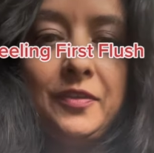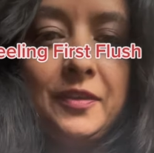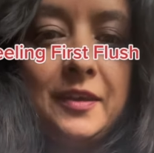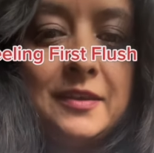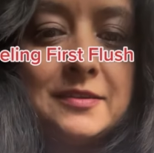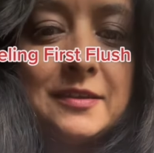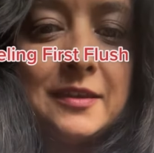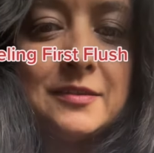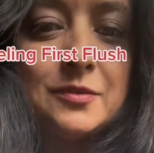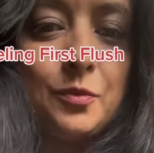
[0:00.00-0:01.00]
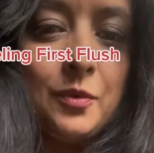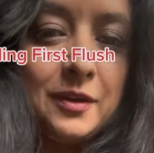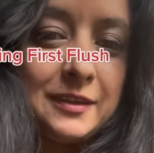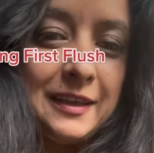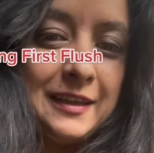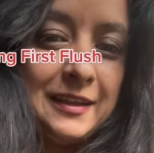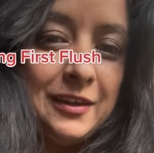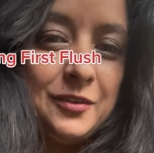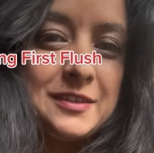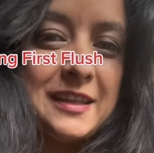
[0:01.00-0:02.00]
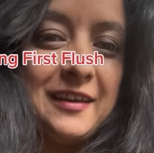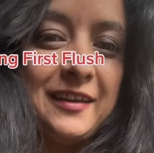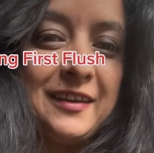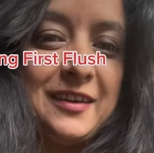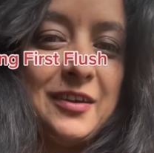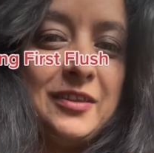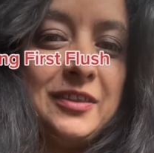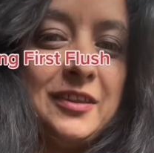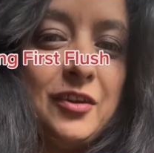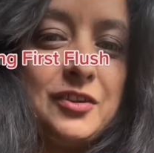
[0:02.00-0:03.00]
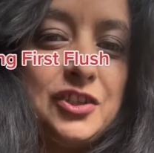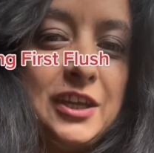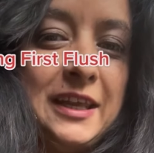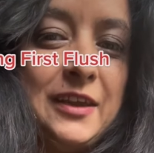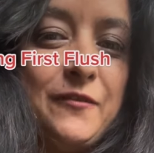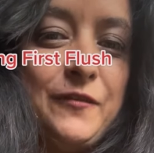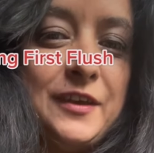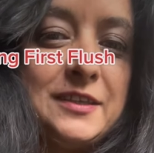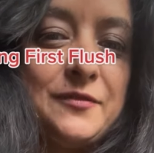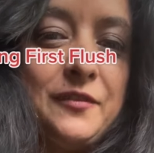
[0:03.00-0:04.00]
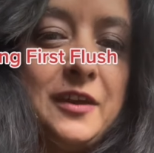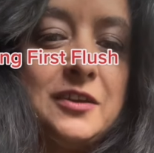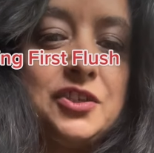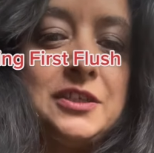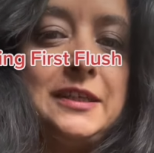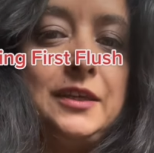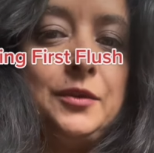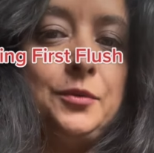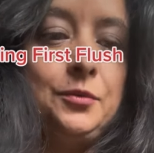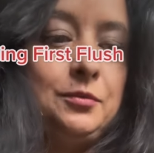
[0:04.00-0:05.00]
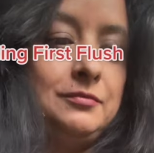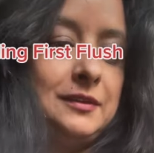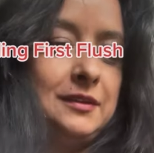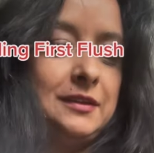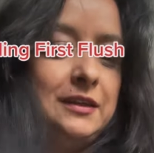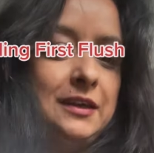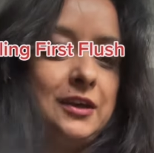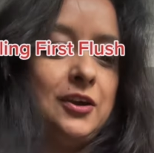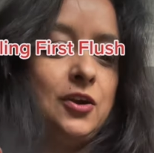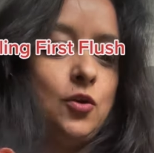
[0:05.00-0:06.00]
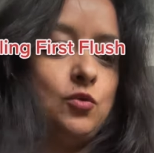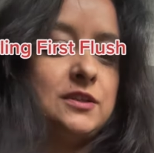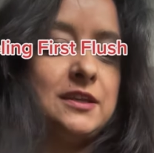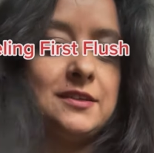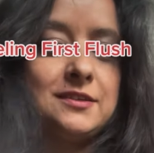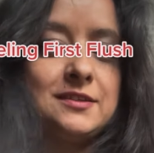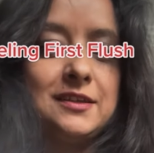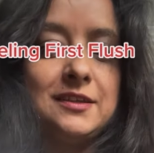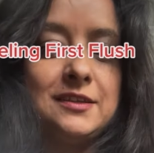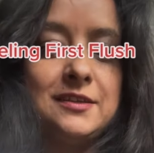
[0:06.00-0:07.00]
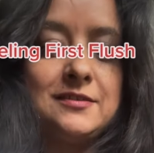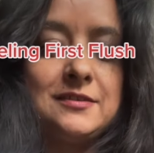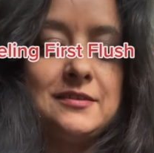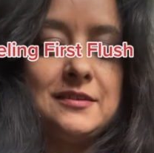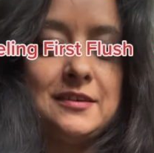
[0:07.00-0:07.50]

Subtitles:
This is what it looks like. Darjeeling first flush tea. Ooh, gold dust it is.